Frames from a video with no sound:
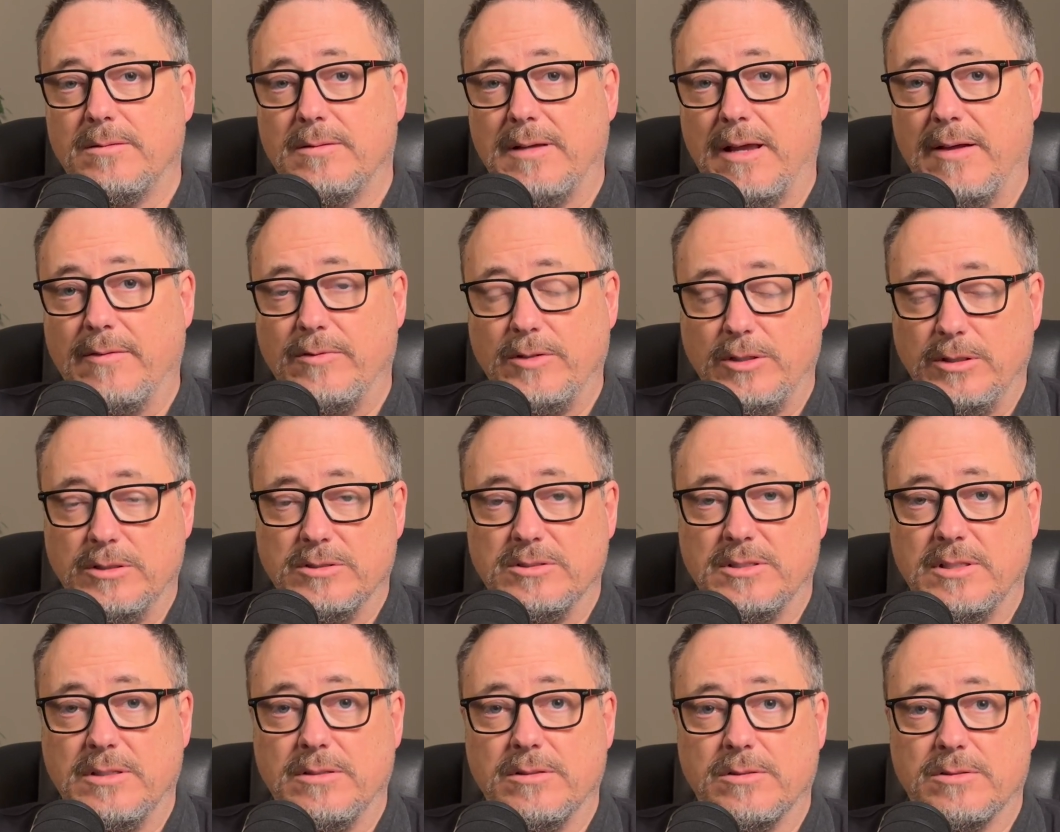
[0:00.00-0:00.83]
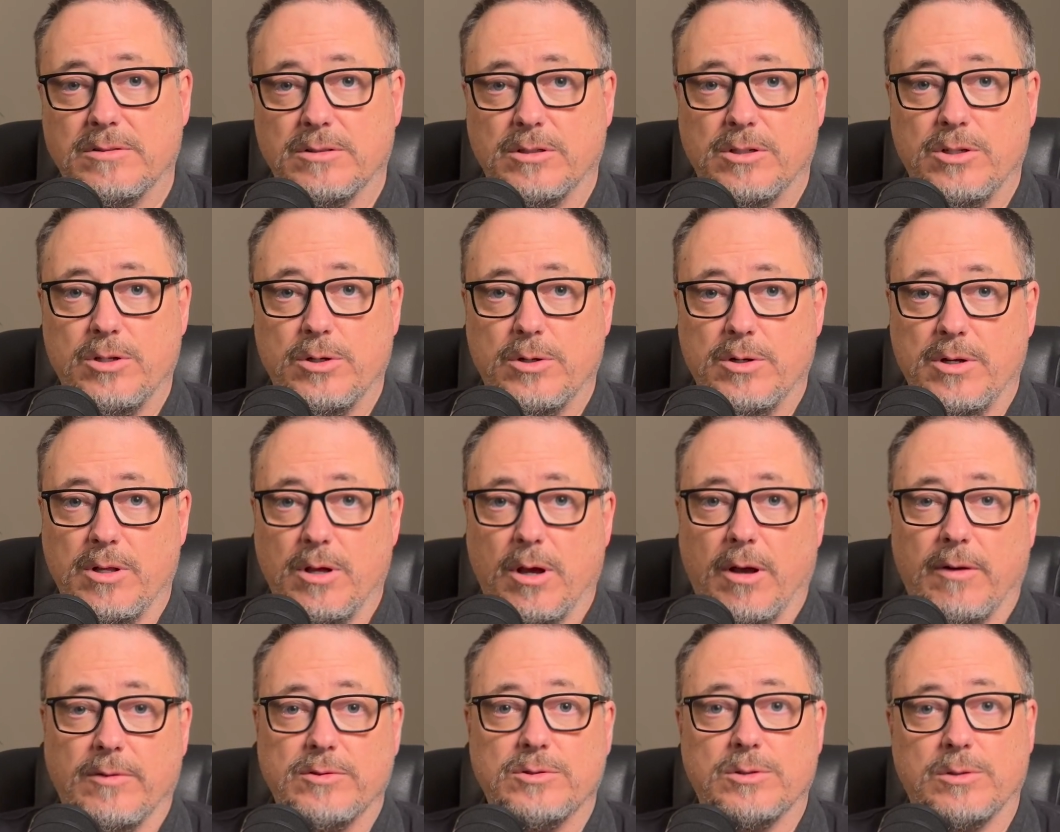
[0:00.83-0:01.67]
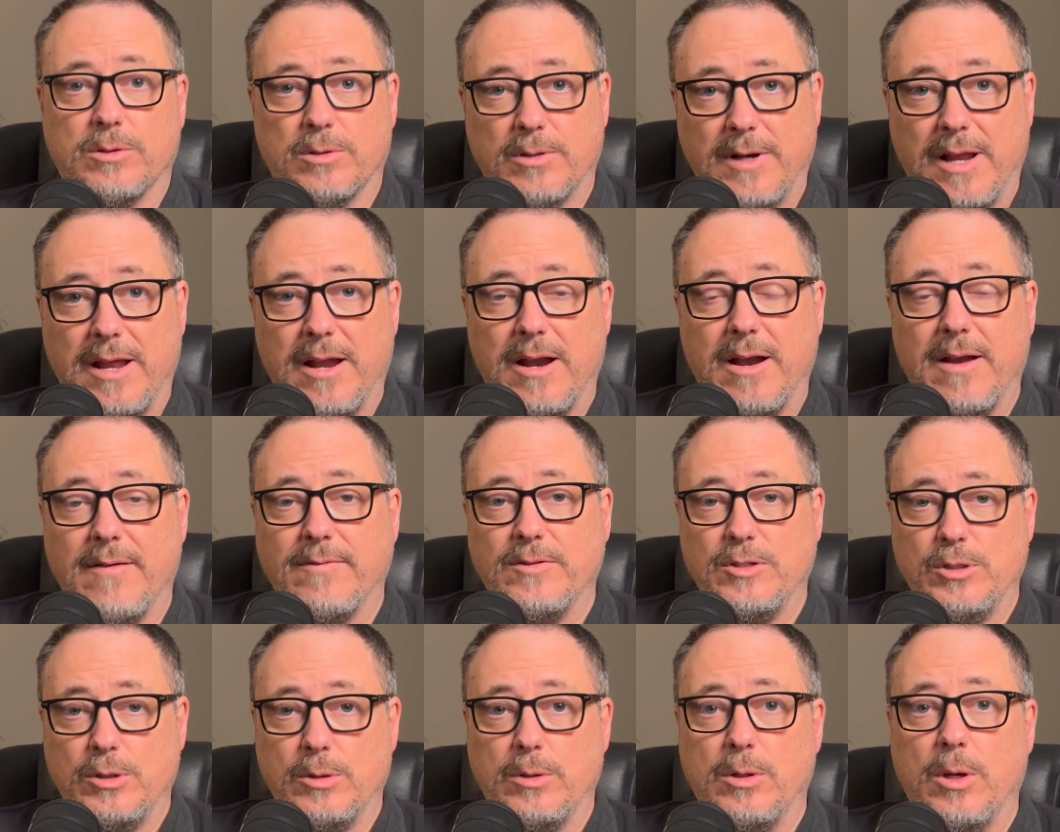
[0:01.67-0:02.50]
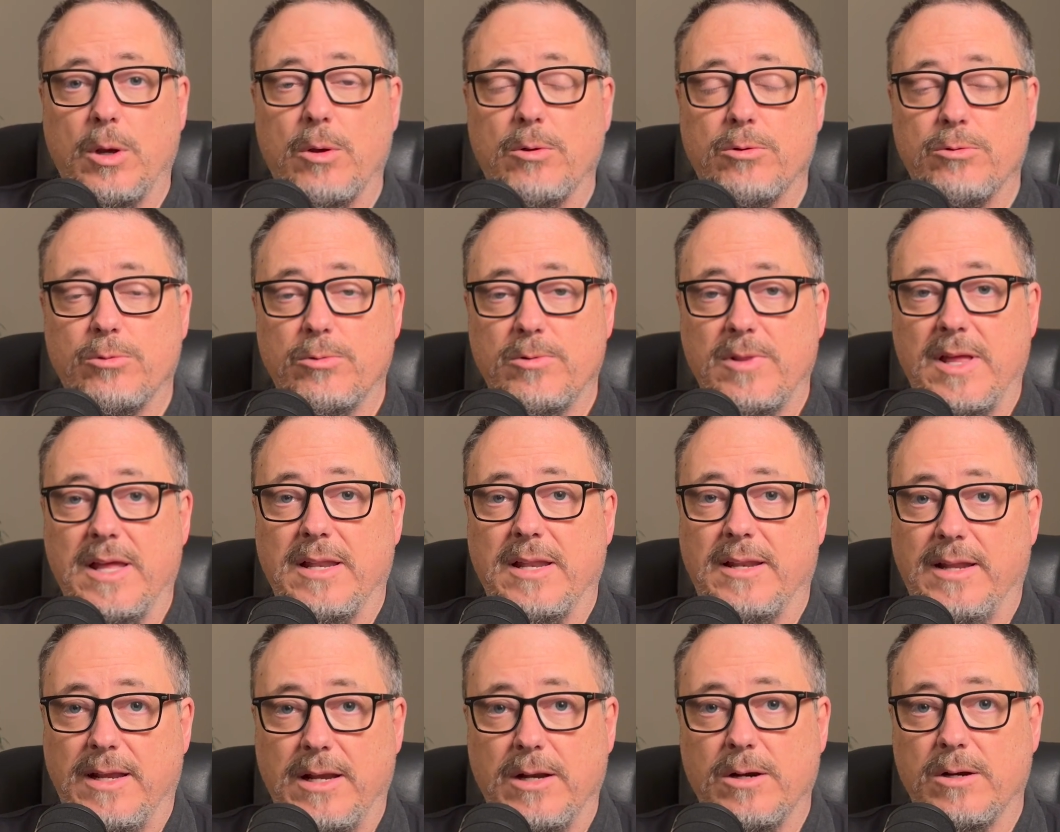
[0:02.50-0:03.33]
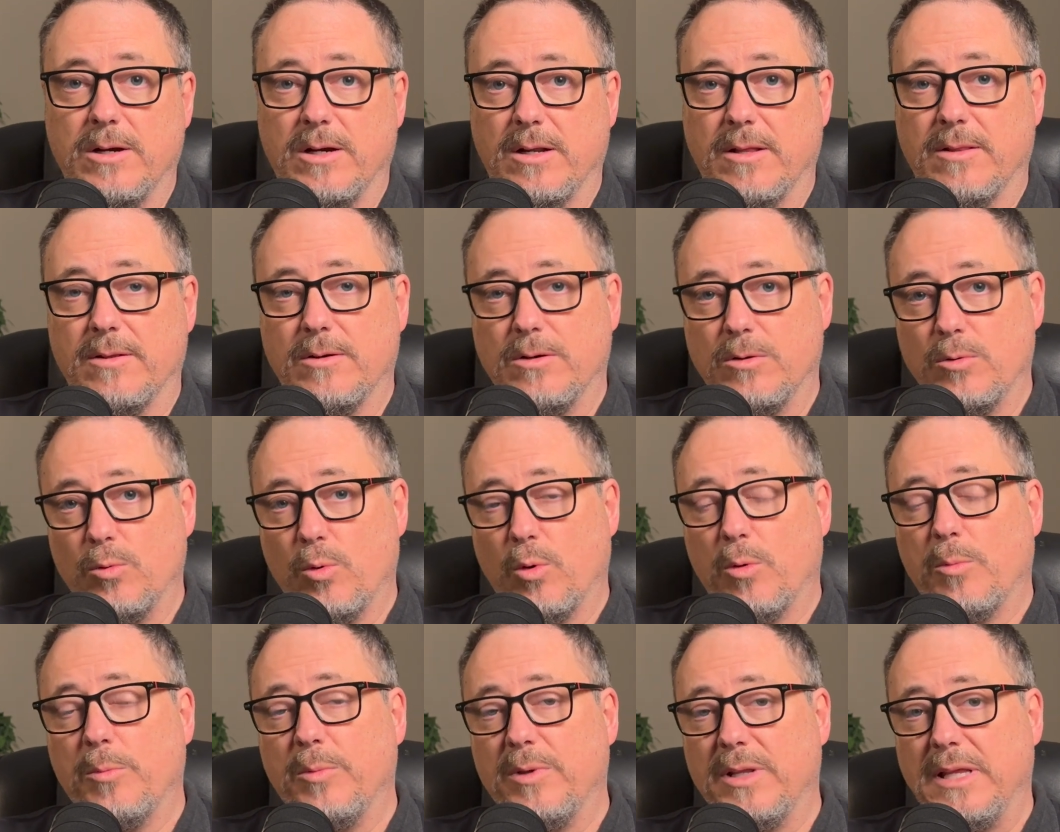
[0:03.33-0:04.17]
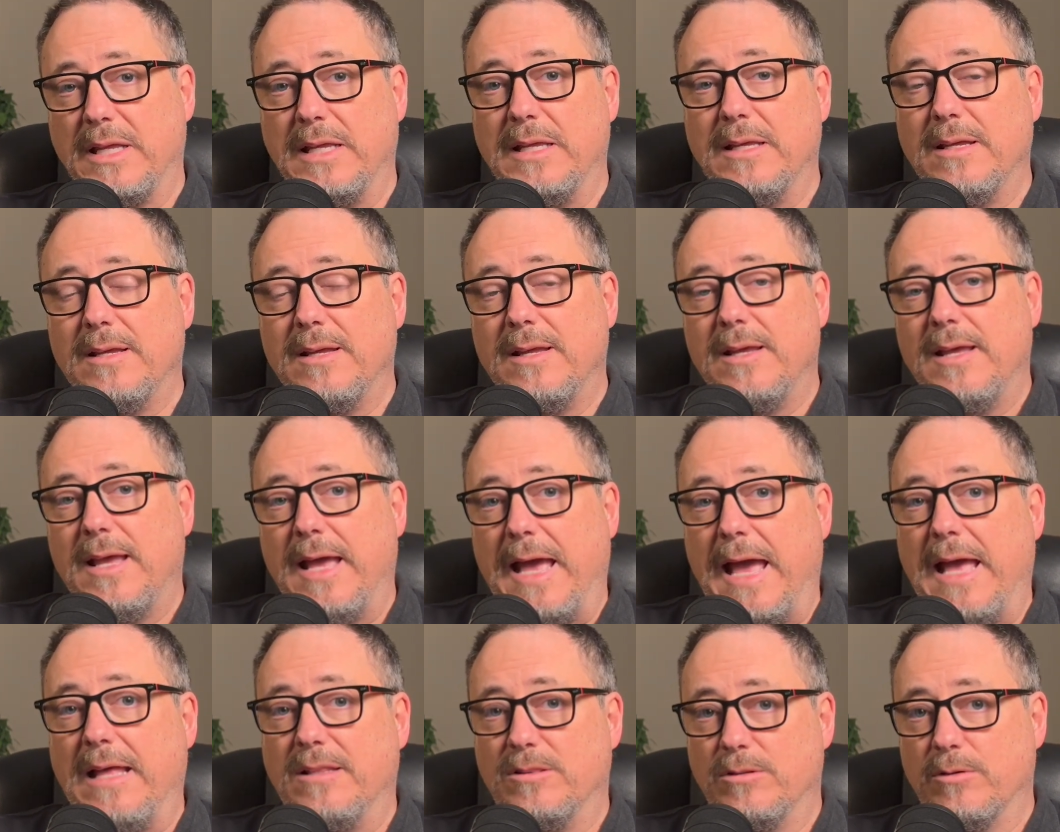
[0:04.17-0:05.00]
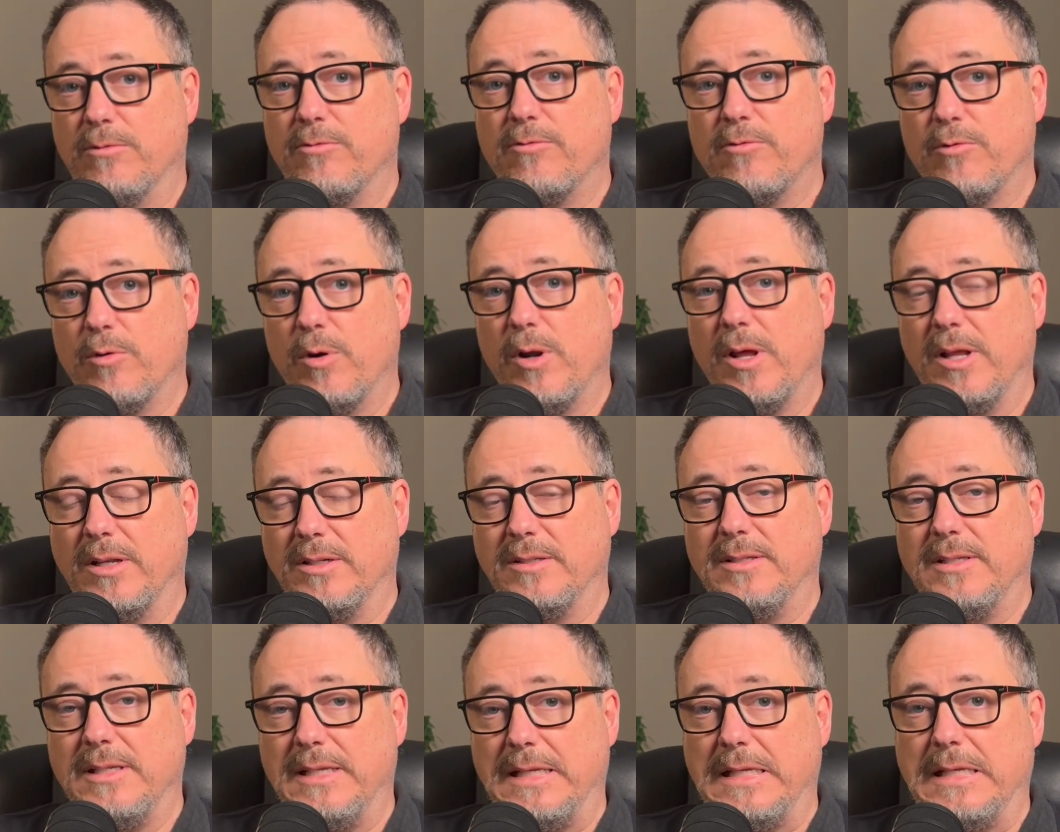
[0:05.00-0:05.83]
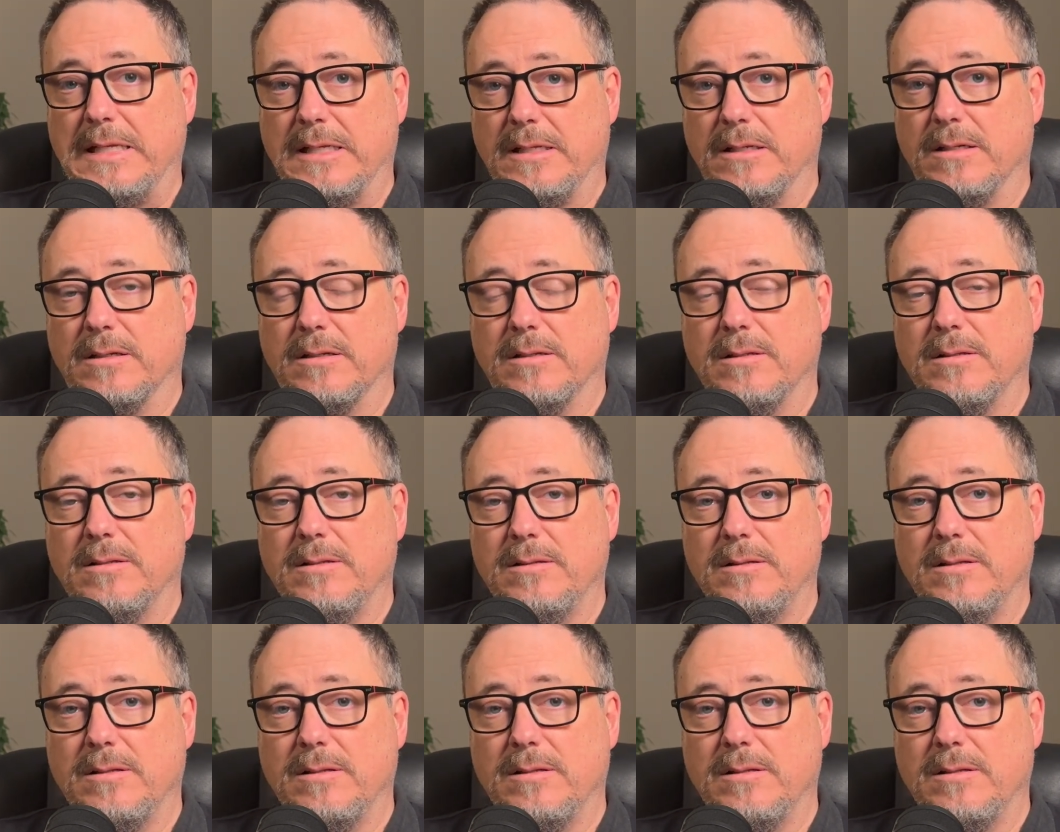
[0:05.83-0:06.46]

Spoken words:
after you see the security officer or after you go through that area, they're normally at the front end